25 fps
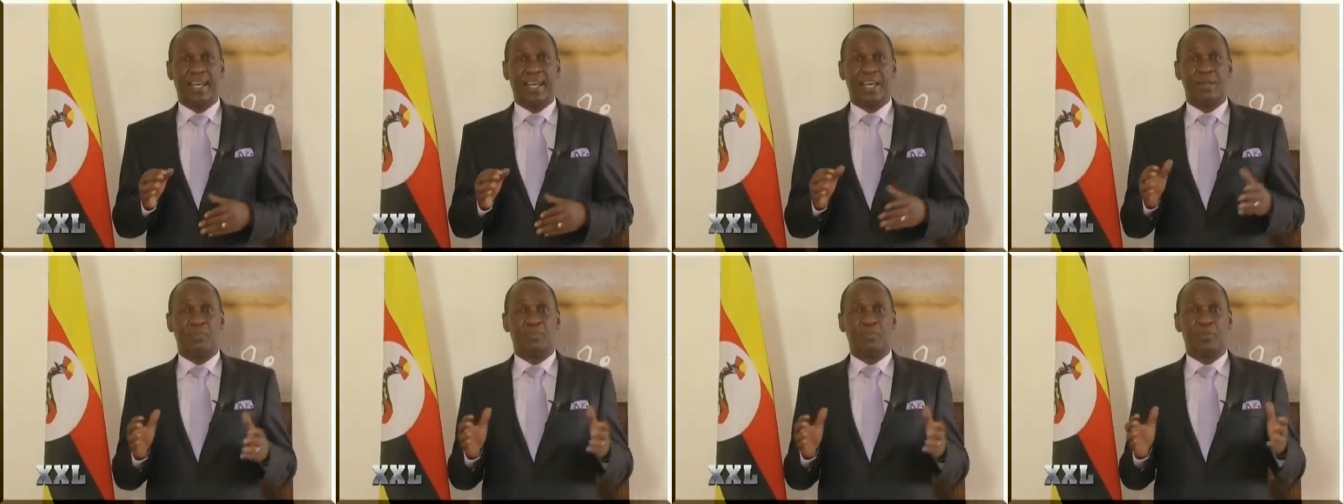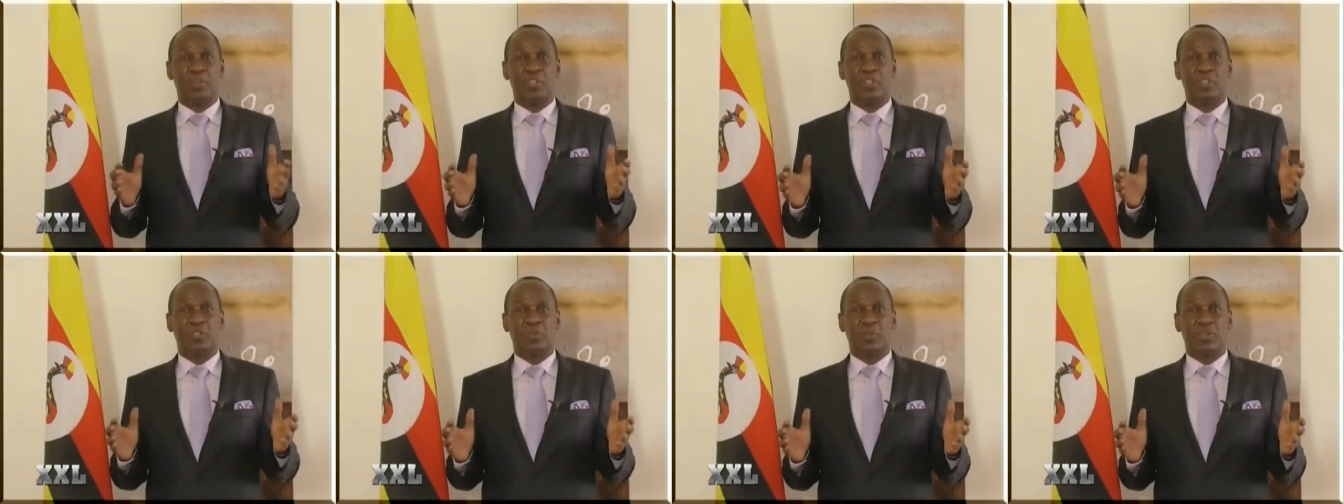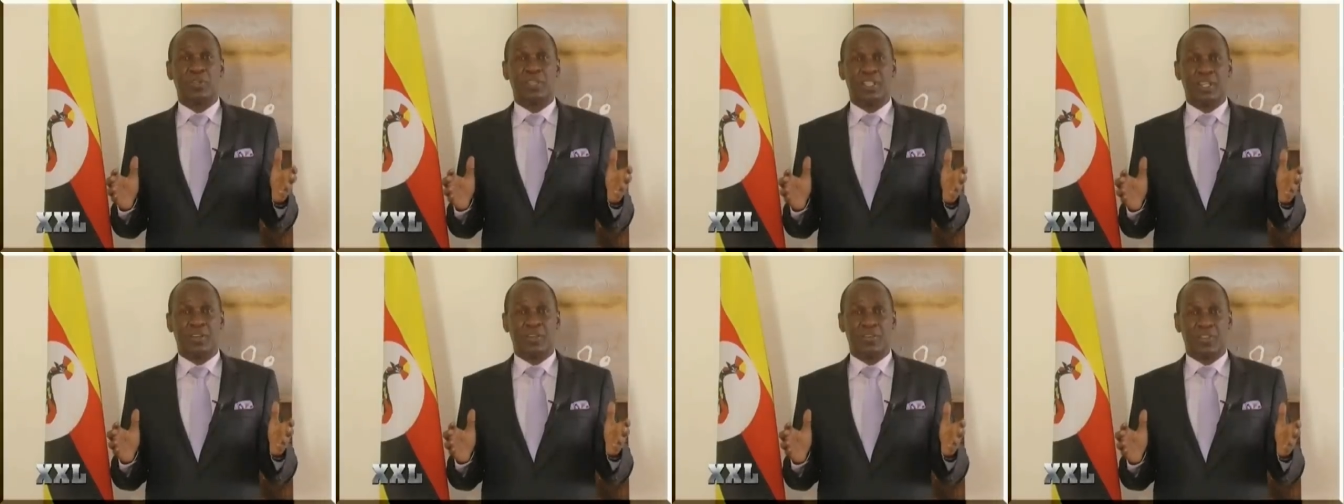and
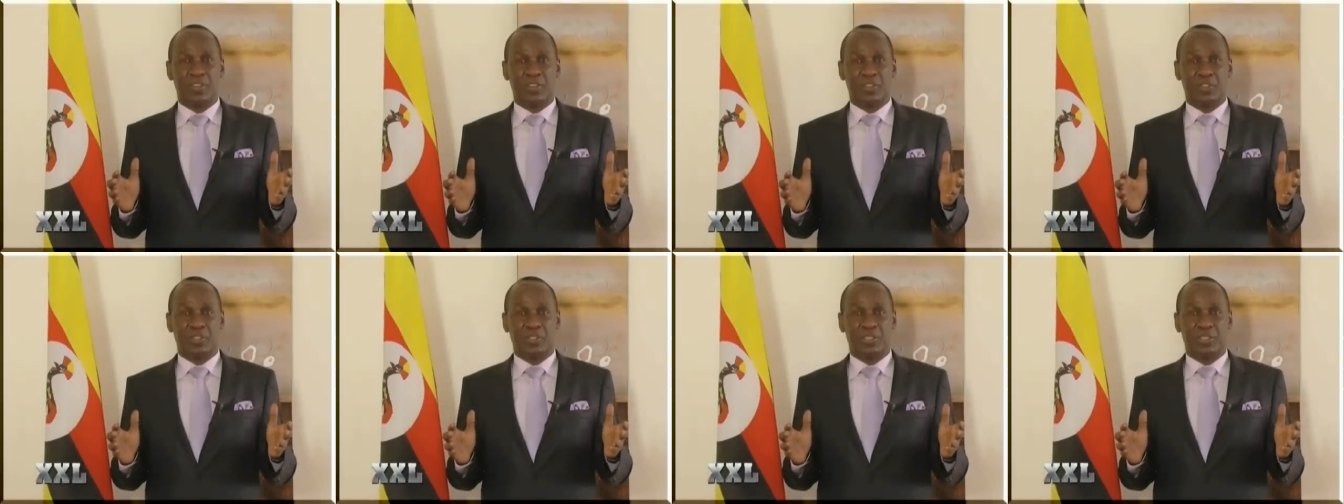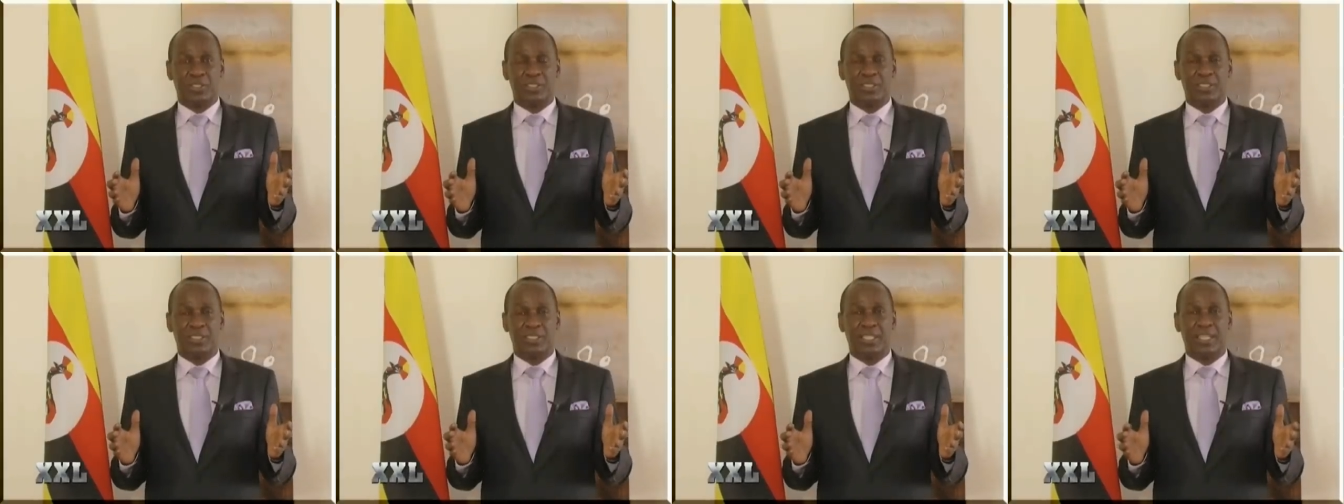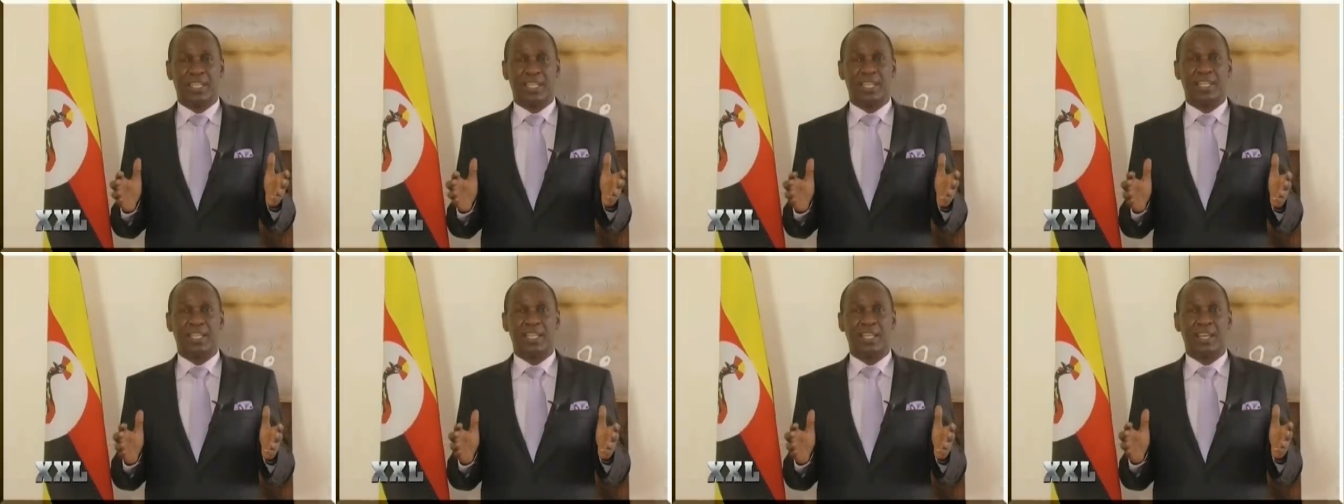political integration
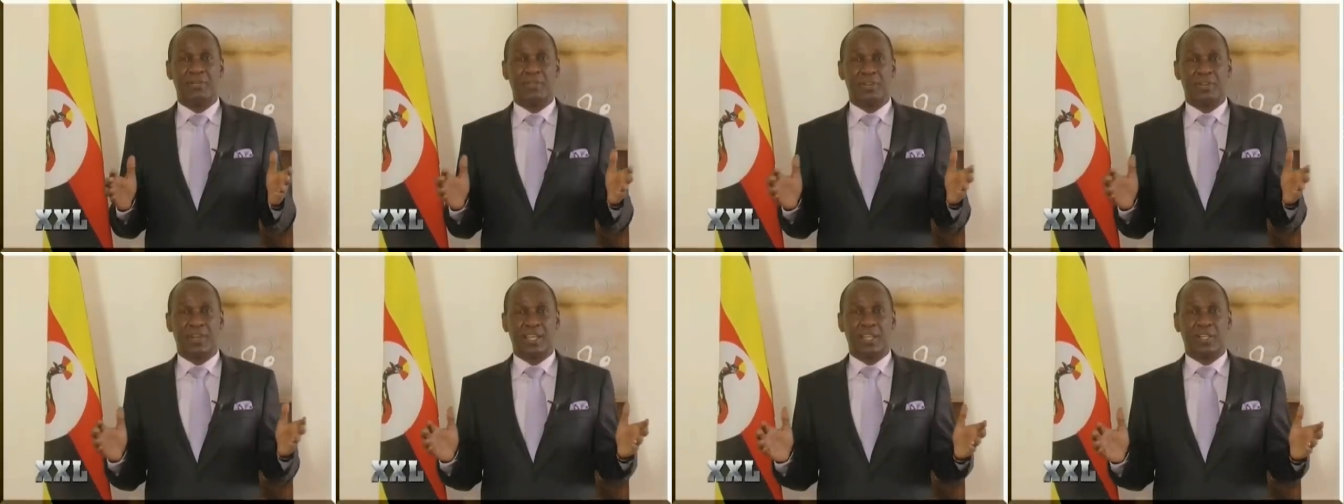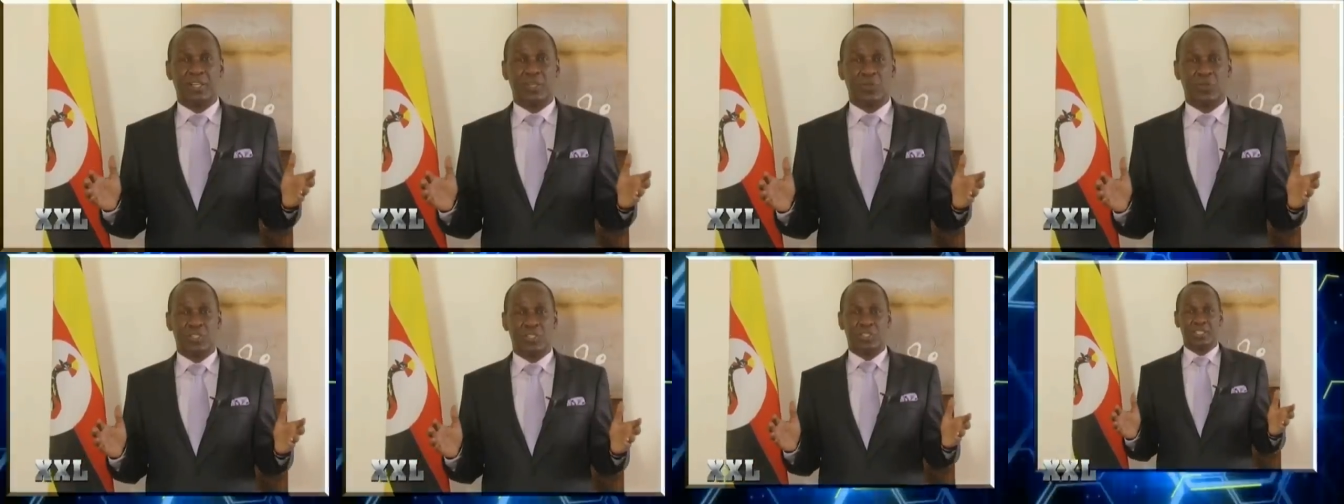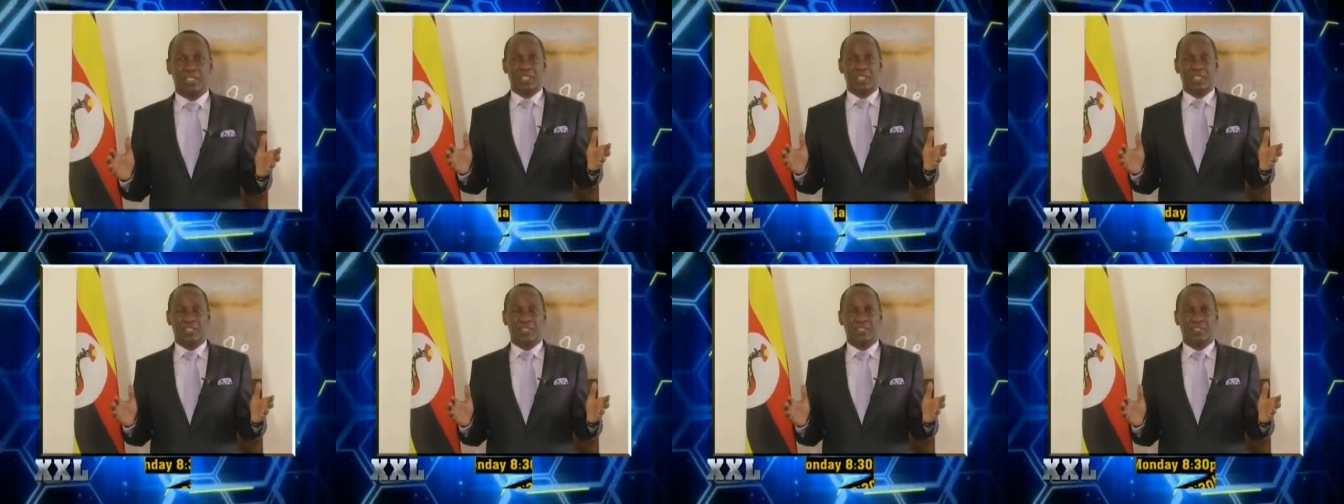and the African
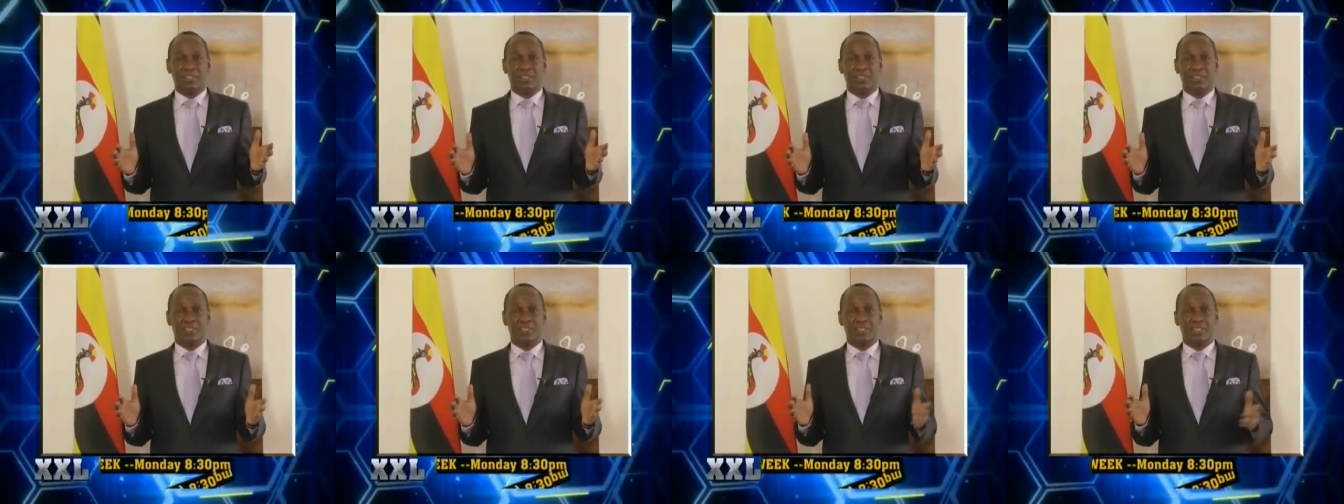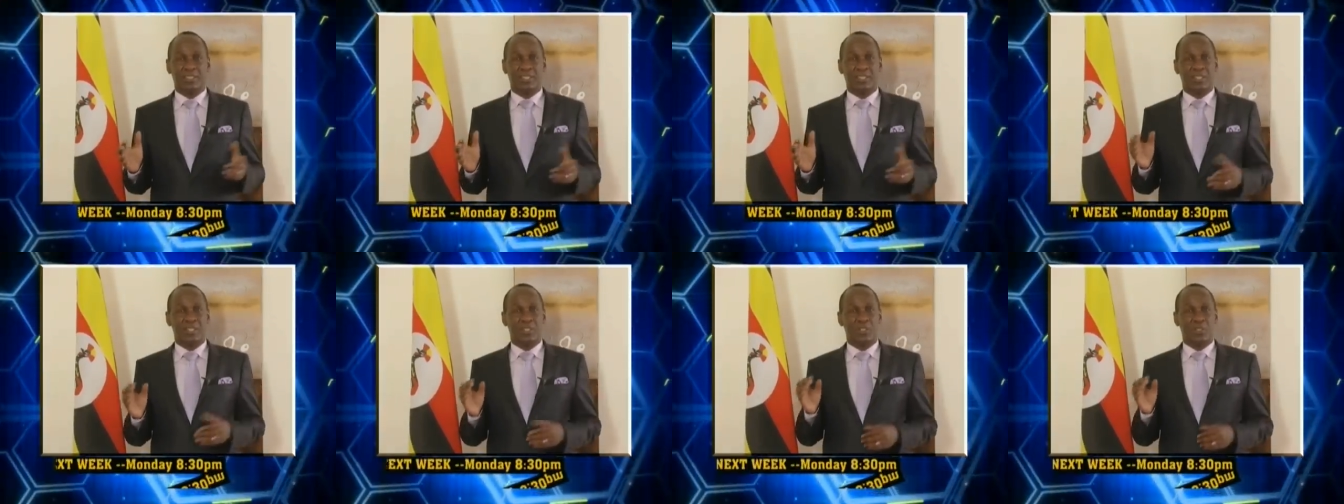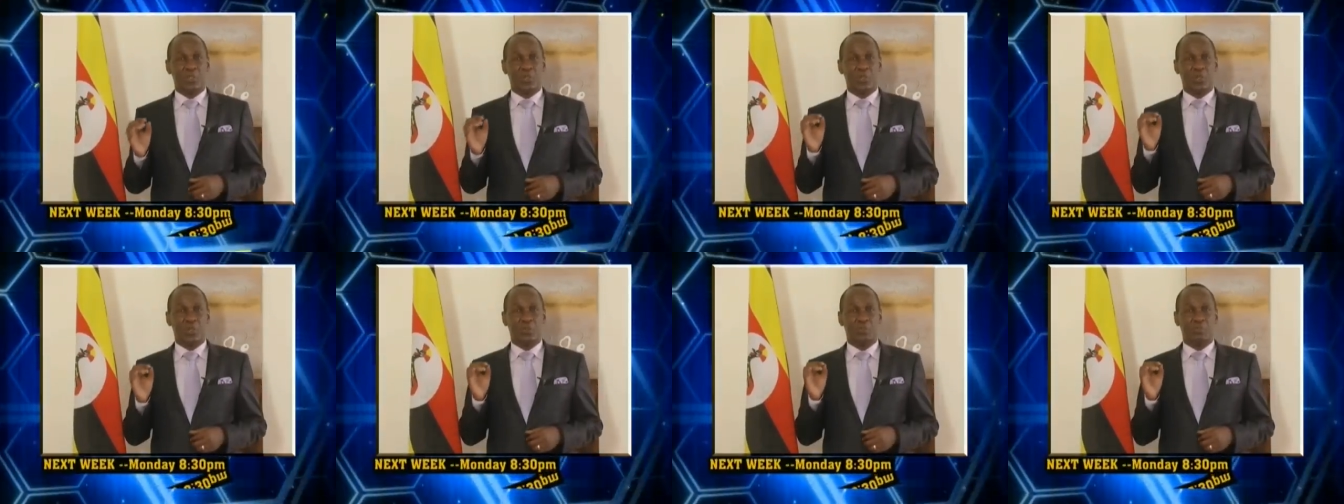continent.
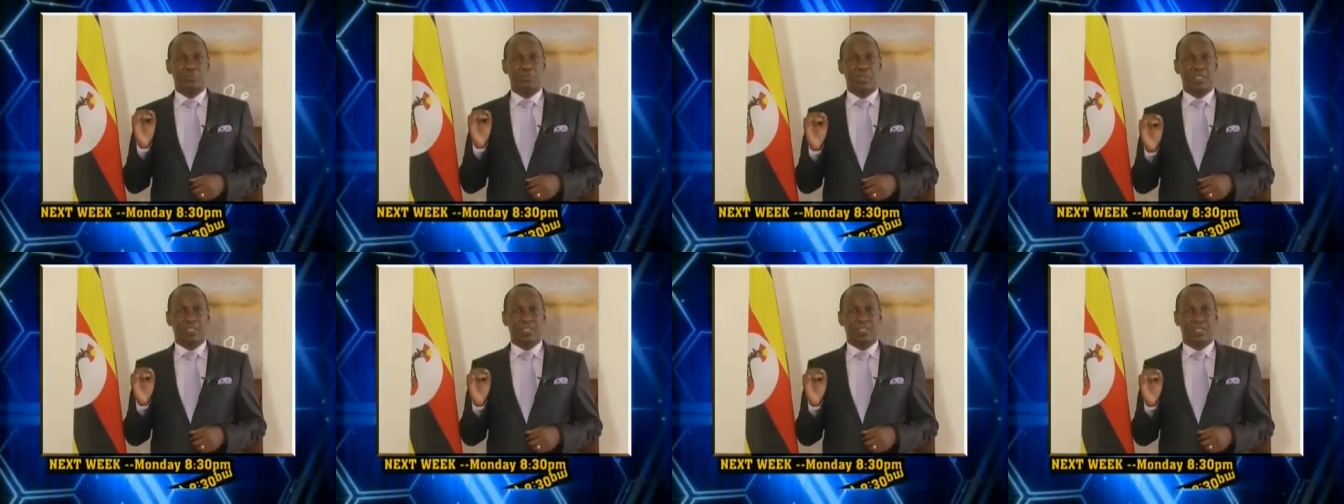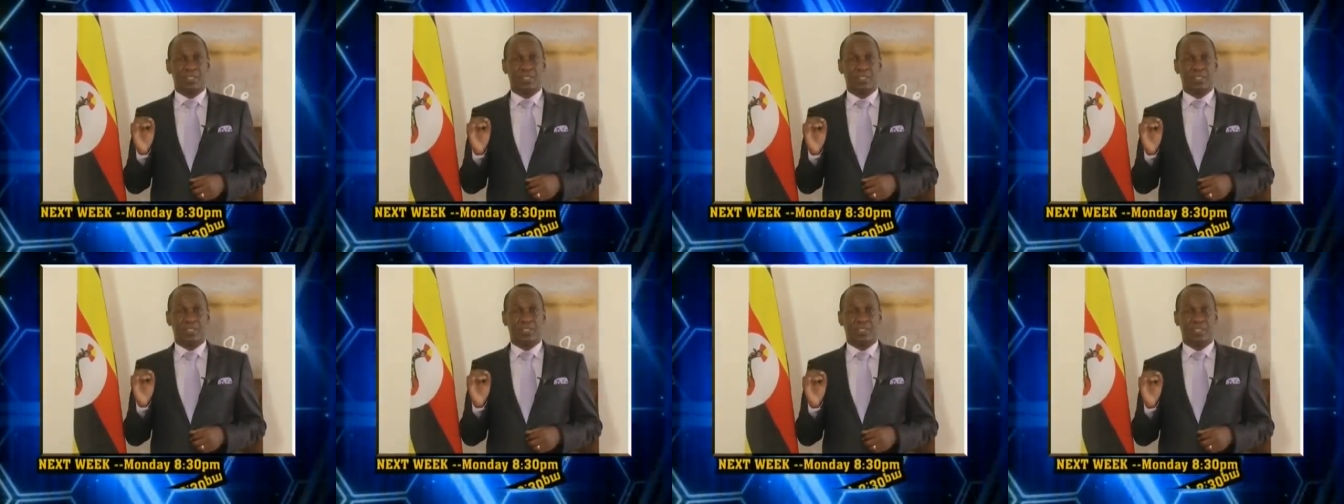Do not miss.